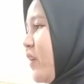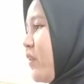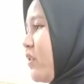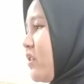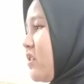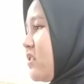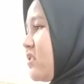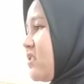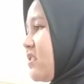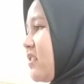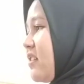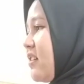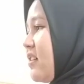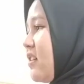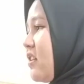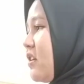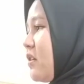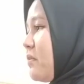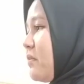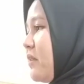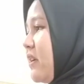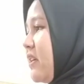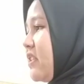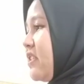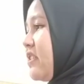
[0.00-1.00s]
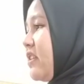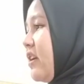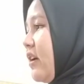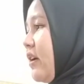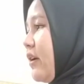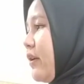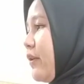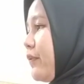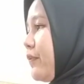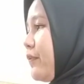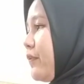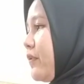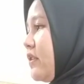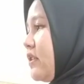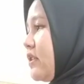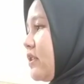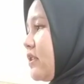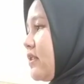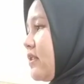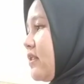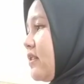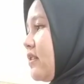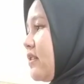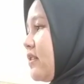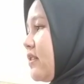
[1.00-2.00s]
what tailor must have
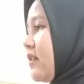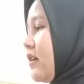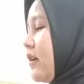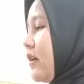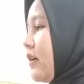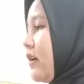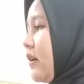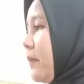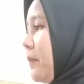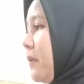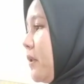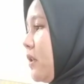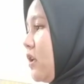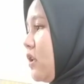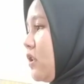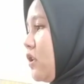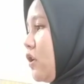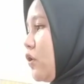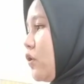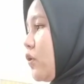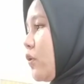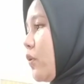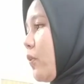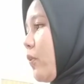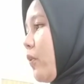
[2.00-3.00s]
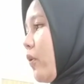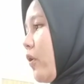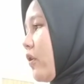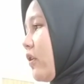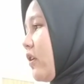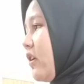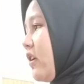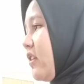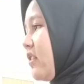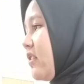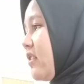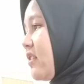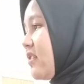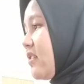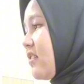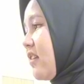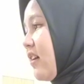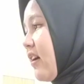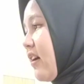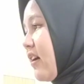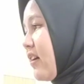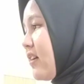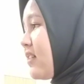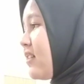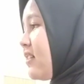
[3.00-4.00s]
is the ability to work in the
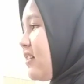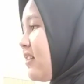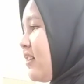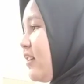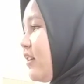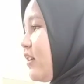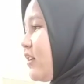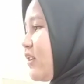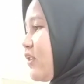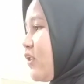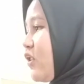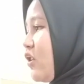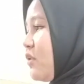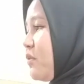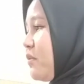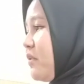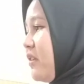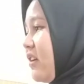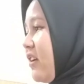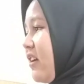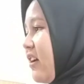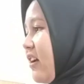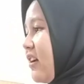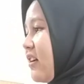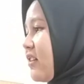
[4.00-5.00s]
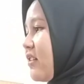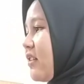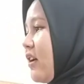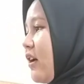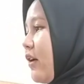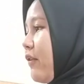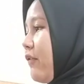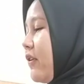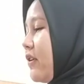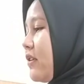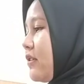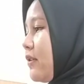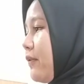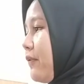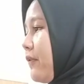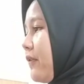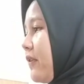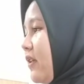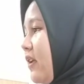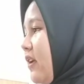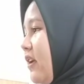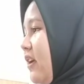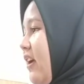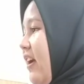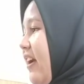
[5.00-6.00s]
detail, communicate
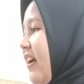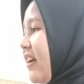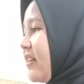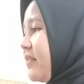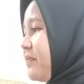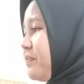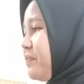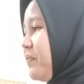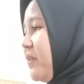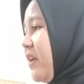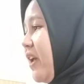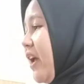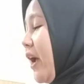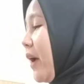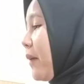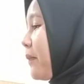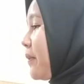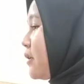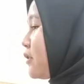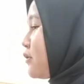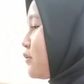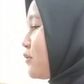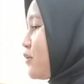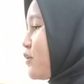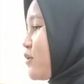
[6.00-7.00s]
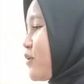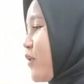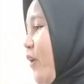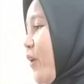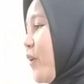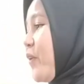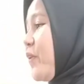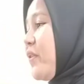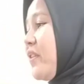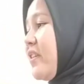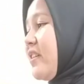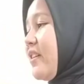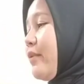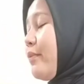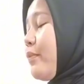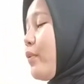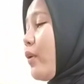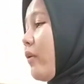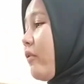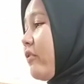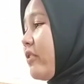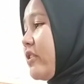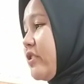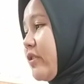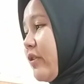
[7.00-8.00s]
effectively, and be able to show a
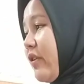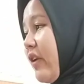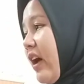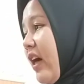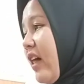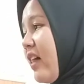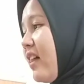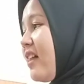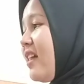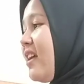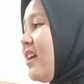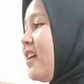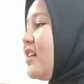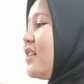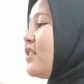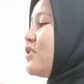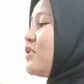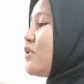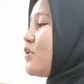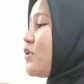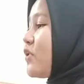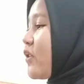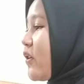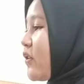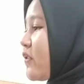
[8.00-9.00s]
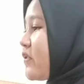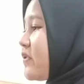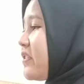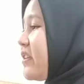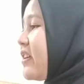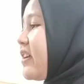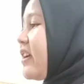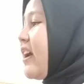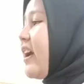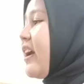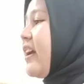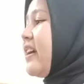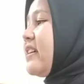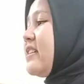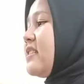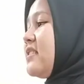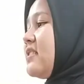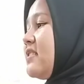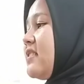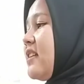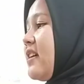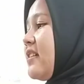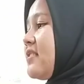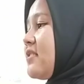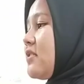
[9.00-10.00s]
professional, strong,
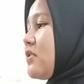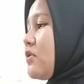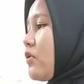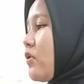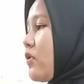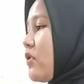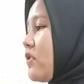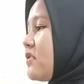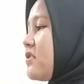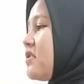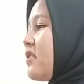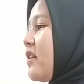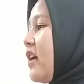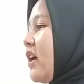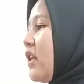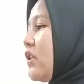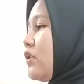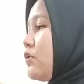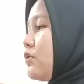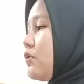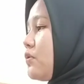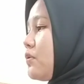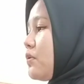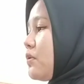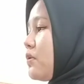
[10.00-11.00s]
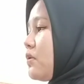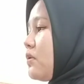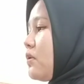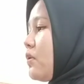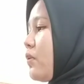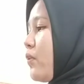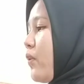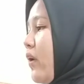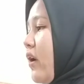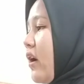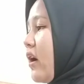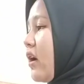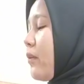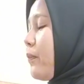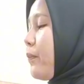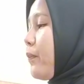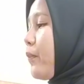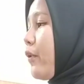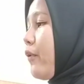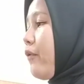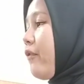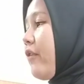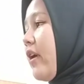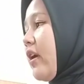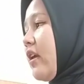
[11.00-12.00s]
and dexterous attitude
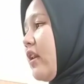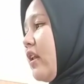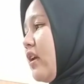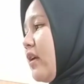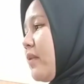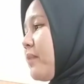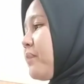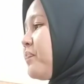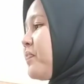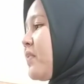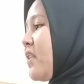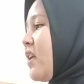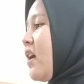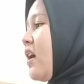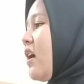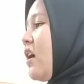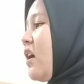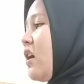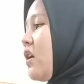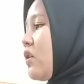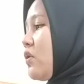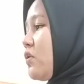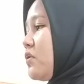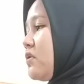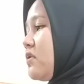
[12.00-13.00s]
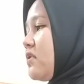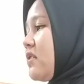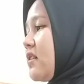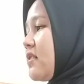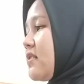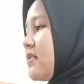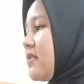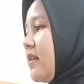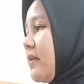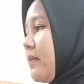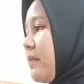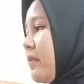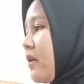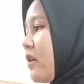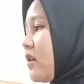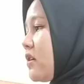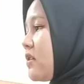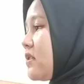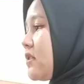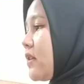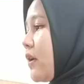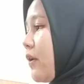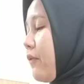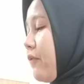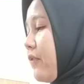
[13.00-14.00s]
while providing good
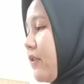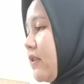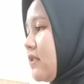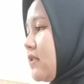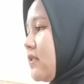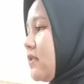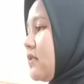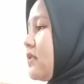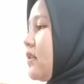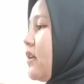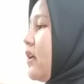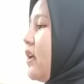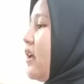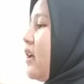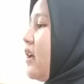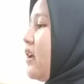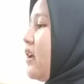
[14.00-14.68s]
customer service.